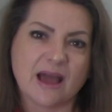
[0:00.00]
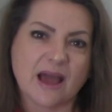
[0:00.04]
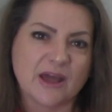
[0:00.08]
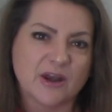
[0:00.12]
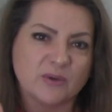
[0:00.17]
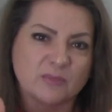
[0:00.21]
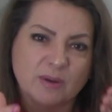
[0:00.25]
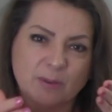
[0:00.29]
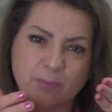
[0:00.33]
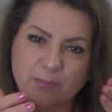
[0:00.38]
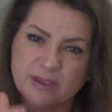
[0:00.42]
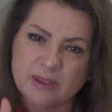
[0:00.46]
out
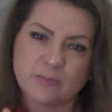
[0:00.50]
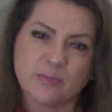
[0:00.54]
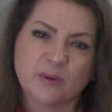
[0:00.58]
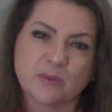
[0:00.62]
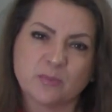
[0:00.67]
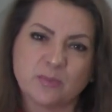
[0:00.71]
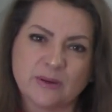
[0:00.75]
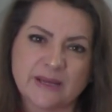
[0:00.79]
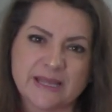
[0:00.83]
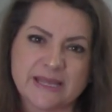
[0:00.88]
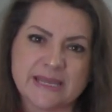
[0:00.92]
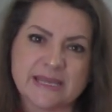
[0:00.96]
of a paper
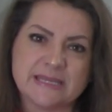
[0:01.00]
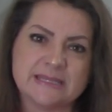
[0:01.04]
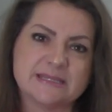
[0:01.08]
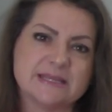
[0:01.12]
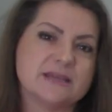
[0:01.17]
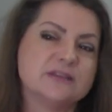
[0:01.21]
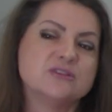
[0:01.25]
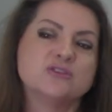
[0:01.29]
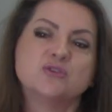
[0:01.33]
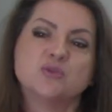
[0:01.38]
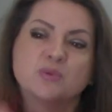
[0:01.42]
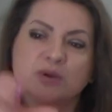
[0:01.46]
plate,
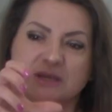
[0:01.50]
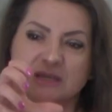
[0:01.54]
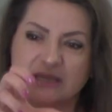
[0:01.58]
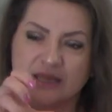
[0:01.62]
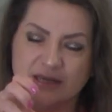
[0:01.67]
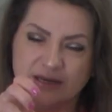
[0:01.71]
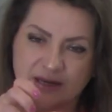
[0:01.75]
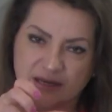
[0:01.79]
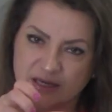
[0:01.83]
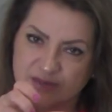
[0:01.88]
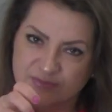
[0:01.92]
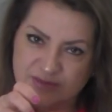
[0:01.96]

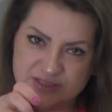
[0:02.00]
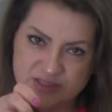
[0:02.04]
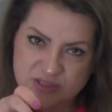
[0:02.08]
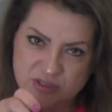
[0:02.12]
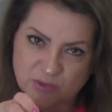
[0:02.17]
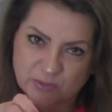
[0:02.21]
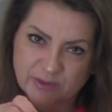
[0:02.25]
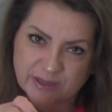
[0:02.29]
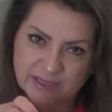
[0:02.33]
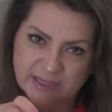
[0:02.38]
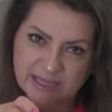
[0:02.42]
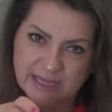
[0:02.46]
drinking out of a
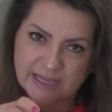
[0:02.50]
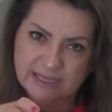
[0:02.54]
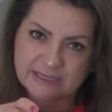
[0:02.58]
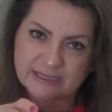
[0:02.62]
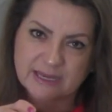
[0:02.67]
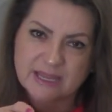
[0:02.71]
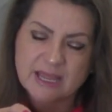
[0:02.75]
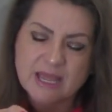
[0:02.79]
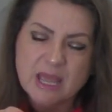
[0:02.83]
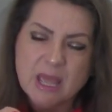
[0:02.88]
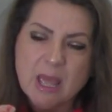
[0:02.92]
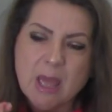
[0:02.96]
soda can,
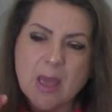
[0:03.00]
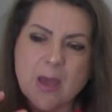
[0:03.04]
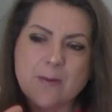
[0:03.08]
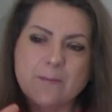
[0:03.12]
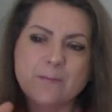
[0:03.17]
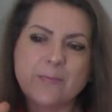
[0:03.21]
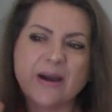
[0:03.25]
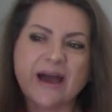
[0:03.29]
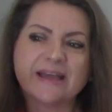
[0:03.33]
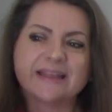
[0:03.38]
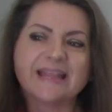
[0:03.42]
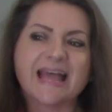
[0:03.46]

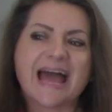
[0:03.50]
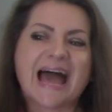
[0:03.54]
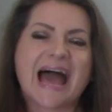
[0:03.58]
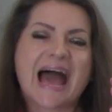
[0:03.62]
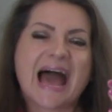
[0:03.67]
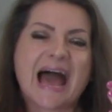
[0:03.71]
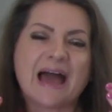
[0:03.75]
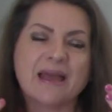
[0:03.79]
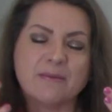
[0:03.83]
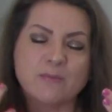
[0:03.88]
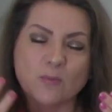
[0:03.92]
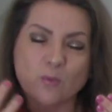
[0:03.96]
but
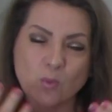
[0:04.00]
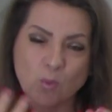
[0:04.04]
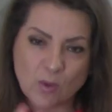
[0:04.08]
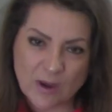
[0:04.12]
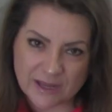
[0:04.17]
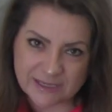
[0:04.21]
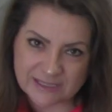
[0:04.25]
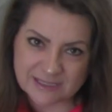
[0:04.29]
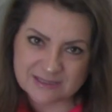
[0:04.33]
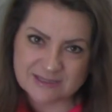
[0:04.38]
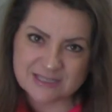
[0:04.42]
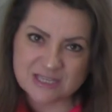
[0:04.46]
I
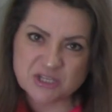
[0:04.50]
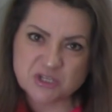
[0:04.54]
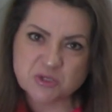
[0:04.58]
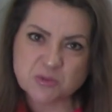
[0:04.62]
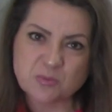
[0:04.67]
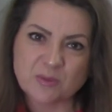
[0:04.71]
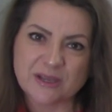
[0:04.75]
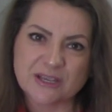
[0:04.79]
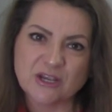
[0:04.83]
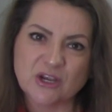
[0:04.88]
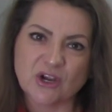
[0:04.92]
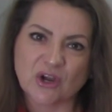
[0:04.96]
want to
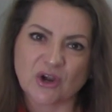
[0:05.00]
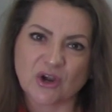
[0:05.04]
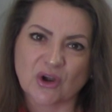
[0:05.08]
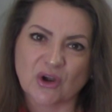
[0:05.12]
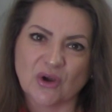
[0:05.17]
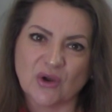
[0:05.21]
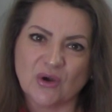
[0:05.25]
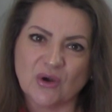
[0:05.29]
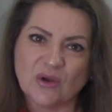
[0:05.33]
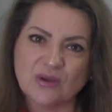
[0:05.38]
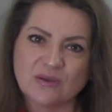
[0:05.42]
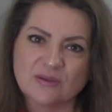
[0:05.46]
teach my
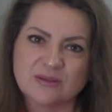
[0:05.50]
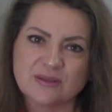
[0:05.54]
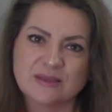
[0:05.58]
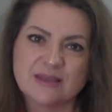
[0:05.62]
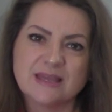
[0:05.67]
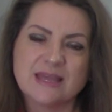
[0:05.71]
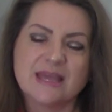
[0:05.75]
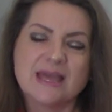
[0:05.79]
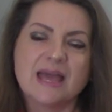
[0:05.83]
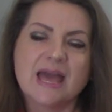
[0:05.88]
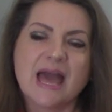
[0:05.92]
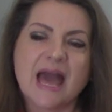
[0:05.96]
girl
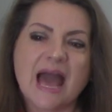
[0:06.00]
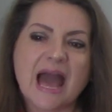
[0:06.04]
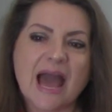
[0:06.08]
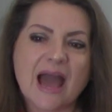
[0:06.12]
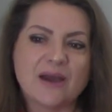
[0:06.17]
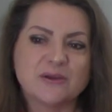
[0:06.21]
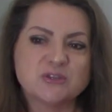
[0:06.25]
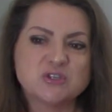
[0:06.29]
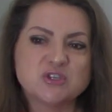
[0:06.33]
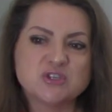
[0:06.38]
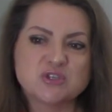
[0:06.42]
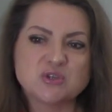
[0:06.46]

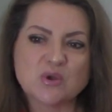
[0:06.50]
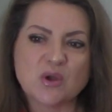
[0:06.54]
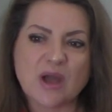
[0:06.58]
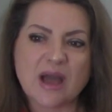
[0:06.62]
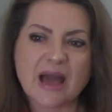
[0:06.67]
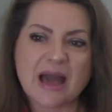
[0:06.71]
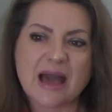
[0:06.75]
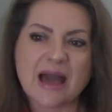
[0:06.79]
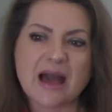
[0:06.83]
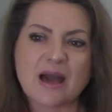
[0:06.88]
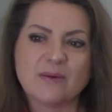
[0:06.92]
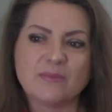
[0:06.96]
how to
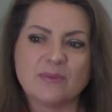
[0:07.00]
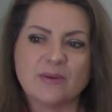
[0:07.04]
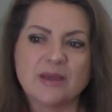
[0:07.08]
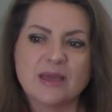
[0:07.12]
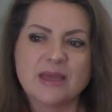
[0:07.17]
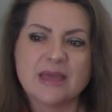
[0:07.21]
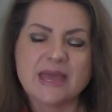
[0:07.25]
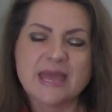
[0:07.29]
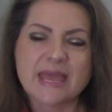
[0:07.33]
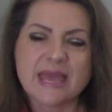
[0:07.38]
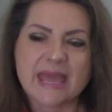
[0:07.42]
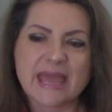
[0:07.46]
have
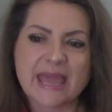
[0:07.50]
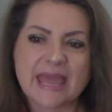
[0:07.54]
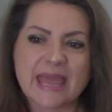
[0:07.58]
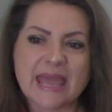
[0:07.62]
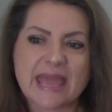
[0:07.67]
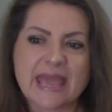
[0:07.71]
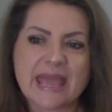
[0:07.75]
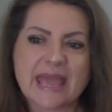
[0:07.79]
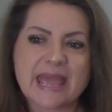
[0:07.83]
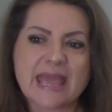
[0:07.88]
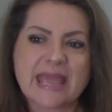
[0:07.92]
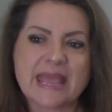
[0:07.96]

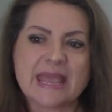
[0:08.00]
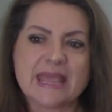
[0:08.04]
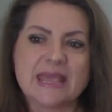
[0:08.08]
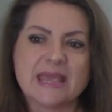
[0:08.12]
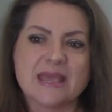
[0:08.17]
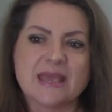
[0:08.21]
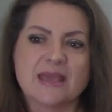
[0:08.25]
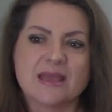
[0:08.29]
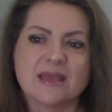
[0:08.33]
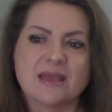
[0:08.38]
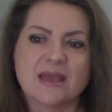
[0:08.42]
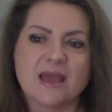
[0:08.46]

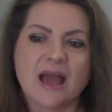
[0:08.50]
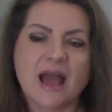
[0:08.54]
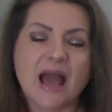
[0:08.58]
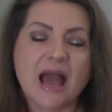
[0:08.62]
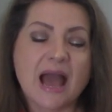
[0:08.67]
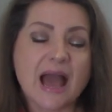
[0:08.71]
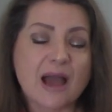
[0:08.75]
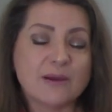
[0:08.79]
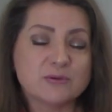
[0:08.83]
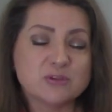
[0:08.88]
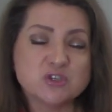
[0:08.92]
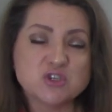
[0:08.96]

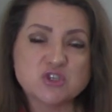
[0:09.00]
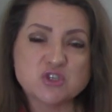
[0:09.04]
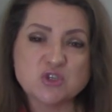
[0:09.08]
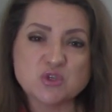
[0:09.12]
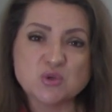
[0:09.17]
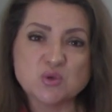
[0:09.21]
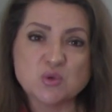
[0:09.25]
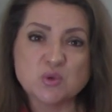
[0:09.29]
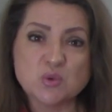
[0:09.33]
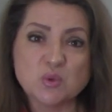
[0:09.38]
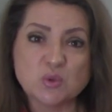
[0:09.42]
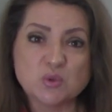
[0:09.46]
how
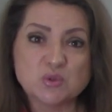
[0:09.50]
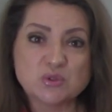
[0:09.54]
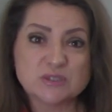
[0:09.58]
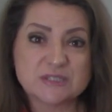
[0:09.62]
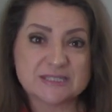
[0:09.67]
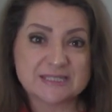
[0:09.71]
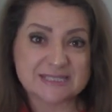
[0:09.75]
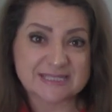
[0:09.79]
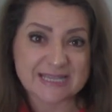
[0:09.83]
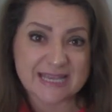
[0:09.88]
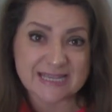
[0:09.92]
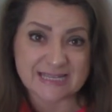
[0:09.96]
to
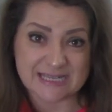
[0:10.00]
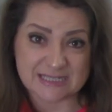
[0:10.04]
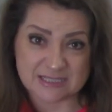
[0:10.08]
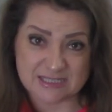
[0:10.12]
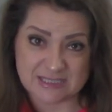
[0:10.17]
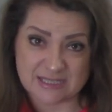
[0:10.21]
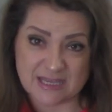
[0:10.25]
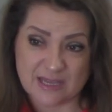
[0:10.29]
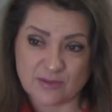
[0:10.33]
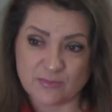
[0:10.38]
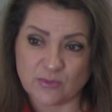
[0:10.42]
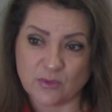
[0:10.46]
set a
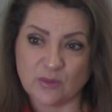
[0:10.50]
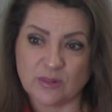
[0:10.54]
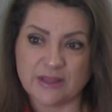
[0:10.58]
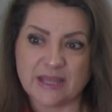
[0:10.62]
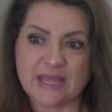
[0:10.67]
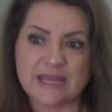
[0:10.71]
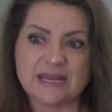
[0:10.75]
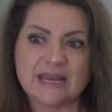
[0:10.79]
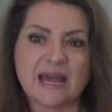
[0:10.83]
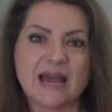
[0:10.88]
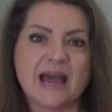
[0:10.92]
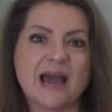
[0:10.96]
table
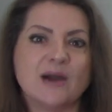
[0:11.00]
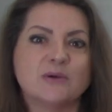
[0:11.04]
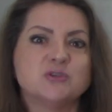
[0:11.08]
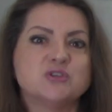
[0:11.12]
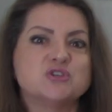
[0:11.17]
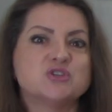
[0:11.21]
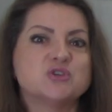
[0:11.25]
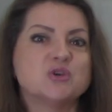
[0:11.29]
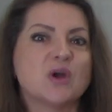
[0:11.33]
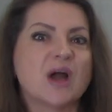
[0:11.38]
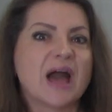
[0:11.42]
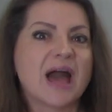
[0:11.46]
and how
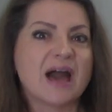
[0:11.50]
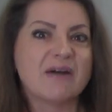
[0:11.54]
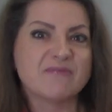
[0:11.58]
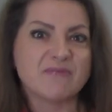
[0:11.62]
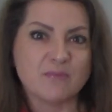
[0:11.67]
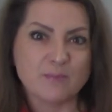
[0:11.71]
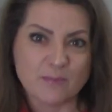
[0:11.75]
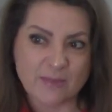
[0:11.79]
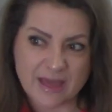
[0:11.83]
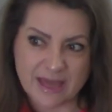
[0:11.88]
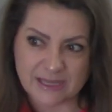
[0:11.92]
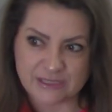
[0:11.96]
to
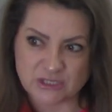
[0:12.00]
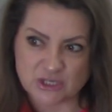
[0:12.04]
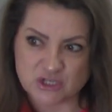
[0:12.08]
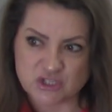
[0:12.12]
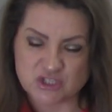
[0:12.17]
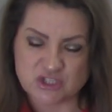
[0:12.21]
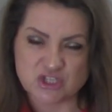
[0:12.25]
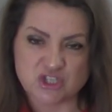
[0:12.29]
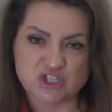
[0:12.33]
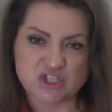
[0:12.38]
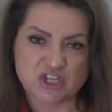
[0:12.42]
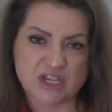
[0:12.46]
have
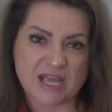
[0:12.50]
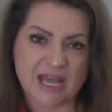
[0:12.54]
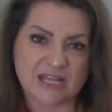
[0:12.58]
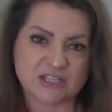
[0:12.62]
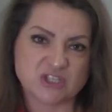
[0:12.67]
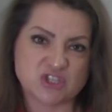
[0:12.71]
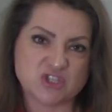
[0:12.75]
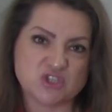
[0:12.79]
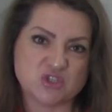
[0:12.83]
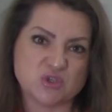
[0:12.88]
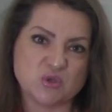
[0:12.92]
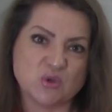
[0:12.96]
manners if she
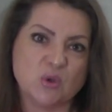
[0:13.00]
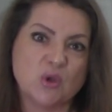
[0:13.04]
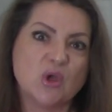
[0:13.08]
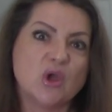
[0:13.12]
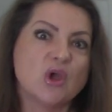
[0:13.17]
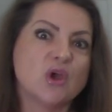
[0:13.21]
has to